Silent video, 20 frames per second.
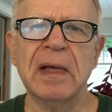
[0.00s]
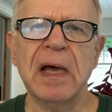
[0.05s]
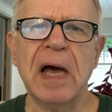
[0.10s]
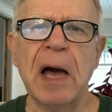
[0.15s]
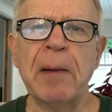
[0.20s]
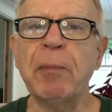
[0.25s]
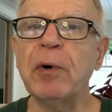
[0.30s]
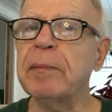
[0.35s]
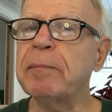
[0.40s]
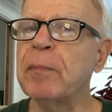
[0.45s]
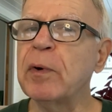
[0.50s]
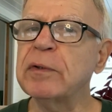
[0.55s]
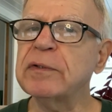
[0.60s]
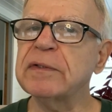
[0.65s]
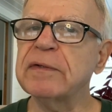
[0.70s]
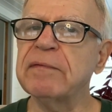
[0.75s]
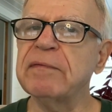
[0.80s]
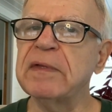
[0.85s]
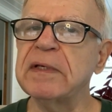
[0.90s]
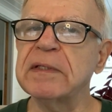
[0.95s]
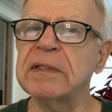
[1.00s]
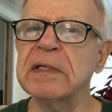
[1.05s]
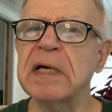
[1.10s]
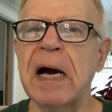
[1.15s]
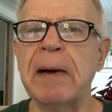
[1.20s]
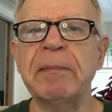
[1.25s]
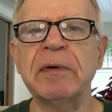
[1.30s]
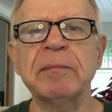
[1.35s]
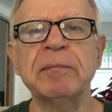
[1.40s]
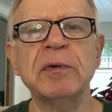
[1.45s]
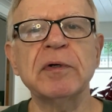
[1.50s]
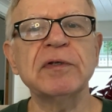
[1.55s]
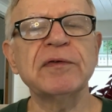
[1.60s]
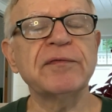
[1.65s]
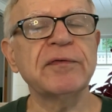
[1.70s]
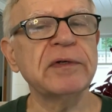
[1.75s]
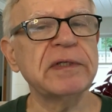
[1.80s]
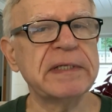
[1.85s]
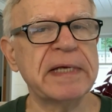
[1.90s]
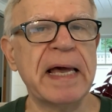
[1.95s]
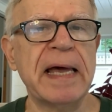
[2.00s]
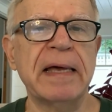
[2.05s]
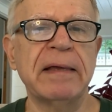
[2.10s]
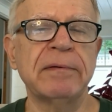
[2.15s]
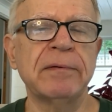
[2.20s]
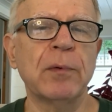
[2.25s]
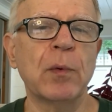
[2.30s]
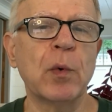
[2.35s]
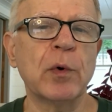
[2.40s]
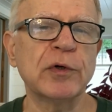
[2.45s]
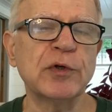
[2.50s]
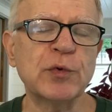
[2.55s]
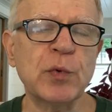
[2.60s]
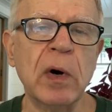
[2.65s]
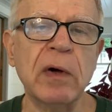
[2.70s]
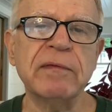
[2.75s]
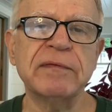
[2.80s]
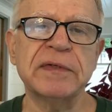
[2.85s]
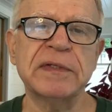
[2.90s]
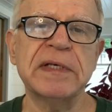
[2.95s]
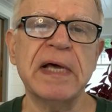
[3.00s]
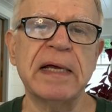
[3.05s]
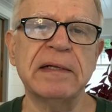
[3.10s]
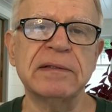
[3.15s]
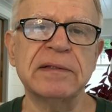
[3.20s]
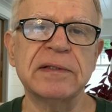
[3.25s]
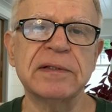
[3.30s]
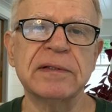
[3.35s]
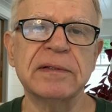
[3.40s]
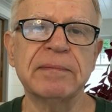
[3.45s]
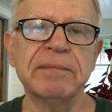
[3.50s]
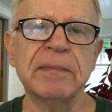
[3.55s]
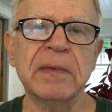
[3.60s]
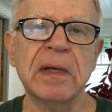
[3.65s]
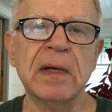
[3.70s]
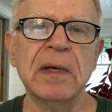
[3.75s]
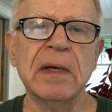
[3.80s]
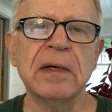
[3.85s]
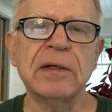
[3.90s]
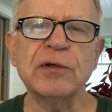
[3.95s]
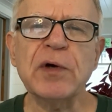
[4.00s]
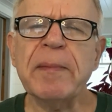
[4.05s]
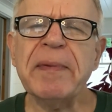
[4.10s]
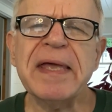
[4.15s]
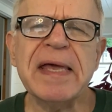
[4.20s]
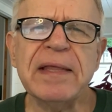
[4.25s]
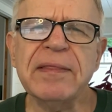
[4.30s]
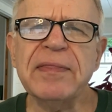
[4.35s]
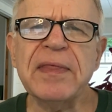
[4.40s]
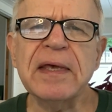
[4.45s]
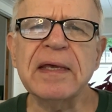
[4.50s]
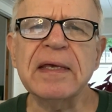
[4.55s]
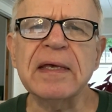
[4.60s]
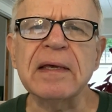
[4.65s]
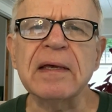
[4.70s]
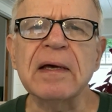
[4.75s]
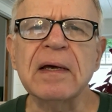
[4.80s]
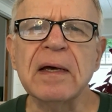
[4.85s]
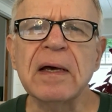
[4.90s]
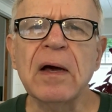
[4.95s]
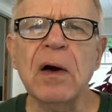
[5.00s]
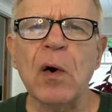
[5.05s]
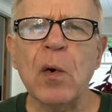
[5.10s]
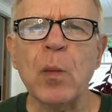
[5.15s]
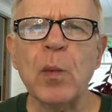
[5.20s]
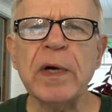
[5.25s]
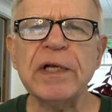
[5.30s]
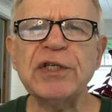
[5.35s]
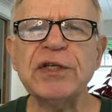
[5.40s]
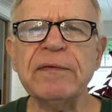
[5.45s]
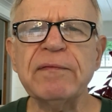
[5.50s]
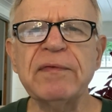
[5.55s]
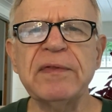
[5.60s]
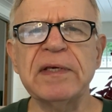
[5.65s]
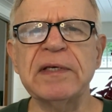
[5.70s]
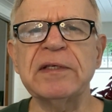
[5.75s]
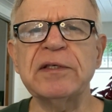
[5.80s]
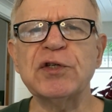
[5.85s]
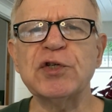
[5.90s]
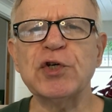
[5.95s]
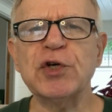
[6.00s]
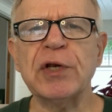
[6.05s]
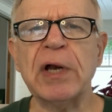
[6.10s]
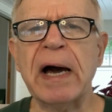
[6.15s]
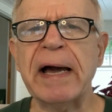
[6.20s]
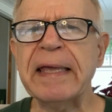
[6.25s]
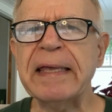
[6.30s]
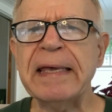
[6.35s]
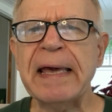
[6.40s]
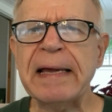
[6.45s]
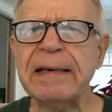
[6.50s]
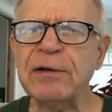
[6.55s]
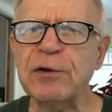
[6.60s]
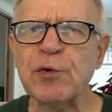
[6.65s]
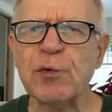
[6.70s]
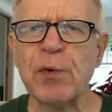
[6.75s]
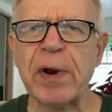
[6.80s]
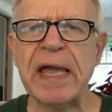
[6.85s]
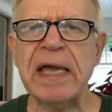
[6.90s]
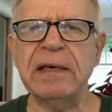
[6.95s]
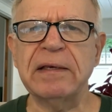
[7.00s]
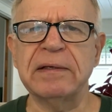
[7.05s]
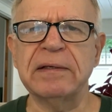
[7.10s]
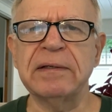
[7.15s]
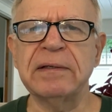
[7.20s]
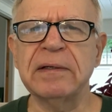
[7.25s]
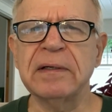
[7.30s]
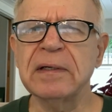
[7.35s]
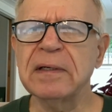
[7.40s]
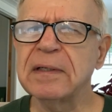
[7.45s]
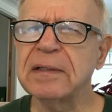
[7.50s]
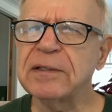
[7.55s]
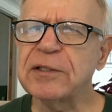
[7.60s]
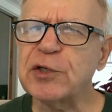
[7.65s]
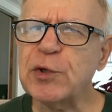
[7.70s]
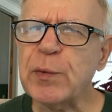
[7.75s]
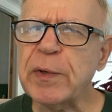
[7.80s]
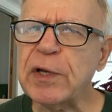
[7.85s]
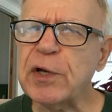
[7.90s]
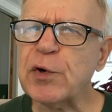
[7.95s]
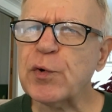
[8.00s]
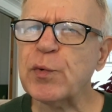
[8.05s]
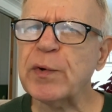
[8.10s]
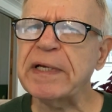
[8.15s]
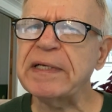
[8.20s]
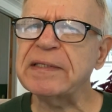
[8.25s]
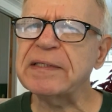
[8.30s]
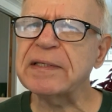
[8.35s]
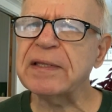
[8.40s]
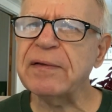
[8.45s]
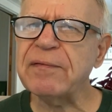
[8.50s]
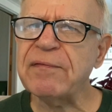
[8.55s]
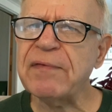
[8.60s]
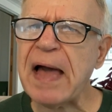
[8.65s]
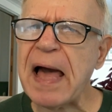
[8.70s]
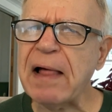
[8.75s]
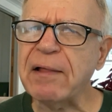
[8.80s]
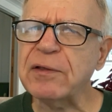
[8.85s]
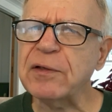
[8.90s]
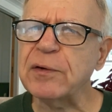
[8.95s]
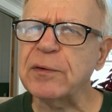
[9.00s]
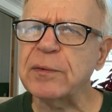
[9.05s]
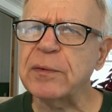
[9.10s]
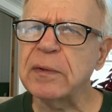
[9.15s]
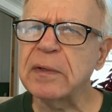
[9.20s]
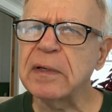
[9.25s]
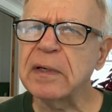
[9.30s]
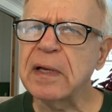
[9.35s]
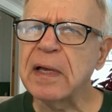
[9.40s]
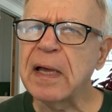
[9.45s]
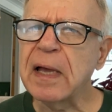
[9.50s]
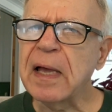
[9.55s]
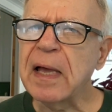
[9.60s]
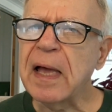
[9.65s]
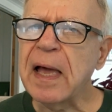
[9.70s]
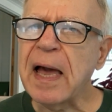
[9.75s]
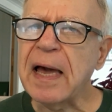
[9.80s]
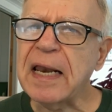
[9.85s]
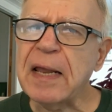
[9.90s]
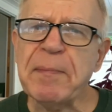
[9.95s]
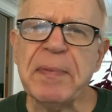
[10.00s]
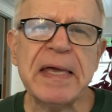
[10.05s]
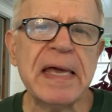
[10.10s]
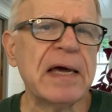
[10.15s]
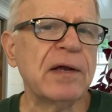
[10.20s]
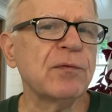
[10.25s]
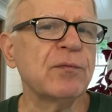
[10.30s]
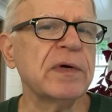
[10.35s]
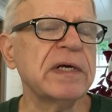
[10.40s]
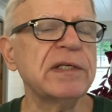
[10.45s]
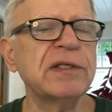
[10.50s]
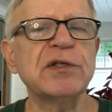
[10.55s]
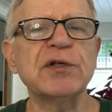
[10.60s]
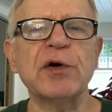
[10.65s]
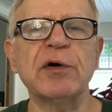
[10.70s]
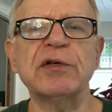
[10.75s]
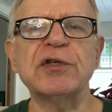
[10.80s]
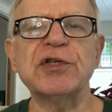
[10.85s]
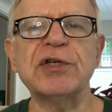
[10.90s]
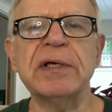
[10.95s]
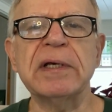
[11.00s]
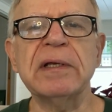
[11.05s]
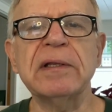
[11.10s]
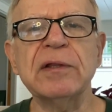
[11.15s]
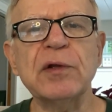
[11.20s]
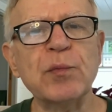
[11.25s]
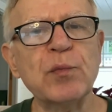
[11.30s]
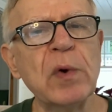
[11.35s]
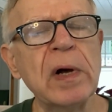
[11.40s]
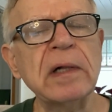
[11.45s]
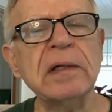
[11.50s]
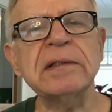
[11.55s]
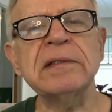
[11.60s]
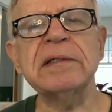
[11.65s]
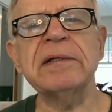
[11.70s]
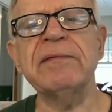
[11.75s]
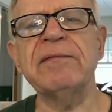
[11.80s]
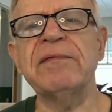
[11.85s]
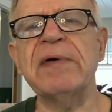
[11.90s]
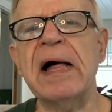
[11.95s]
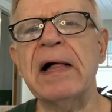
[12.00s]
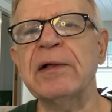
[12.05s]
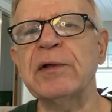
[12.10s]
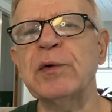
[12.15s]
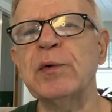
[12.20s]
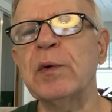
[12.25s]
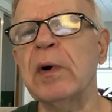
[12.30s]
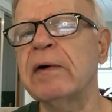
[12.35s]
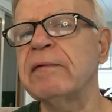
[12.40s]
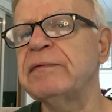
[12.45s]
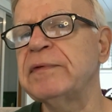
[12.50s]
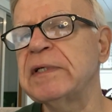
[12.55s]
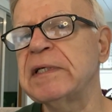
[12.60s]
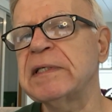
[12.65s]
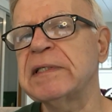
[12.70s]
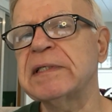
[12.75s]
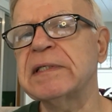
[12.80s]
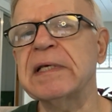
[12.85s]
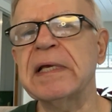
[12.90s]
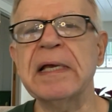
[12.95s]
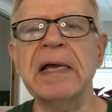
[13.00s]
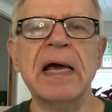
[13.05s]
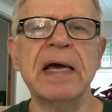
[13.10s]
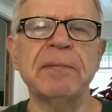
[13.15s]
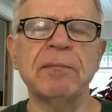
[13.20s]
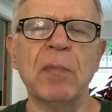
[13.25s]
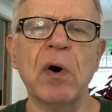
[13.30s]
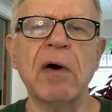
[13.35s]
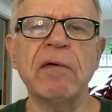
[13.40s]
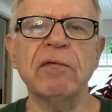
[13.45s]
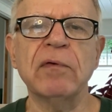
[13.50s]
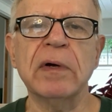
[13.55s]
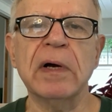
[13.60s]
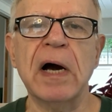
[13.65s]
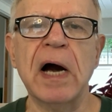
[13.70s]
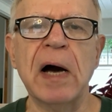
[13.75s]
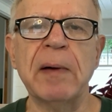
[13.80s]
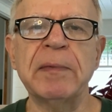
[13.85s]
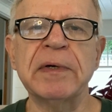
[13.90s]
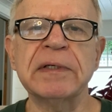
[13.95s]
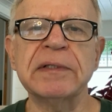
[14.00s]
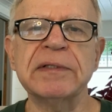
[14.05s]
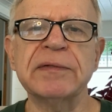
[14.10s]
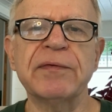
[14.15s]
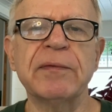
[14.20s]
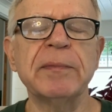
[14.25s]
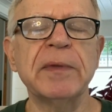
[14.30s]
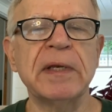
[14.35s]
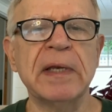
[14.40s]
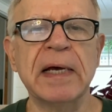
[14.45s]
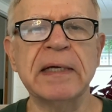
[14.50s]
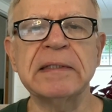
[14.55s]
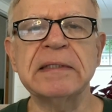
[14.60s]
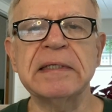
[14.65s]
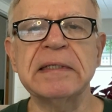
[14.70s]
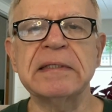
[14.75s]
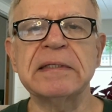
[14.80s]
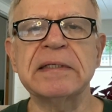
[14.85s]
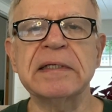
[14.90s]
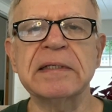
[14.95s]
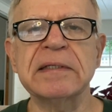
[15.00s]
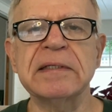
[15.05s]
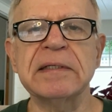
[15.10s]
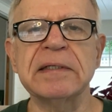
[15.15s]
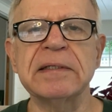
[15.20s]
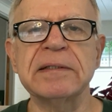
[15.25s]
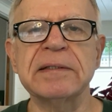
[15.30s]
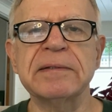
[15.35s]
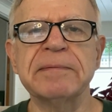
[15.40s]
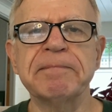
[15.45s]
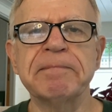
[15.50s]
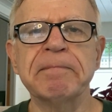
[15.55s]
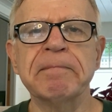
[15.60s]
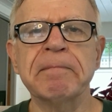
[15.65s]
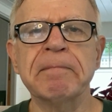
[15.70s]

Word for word: I bought most of these comic books for 10 or 12 cents. So I began thinking, which of these should I get graded to increase the value? And I began researching the relative value of DC and Marvel comics from the 1960s.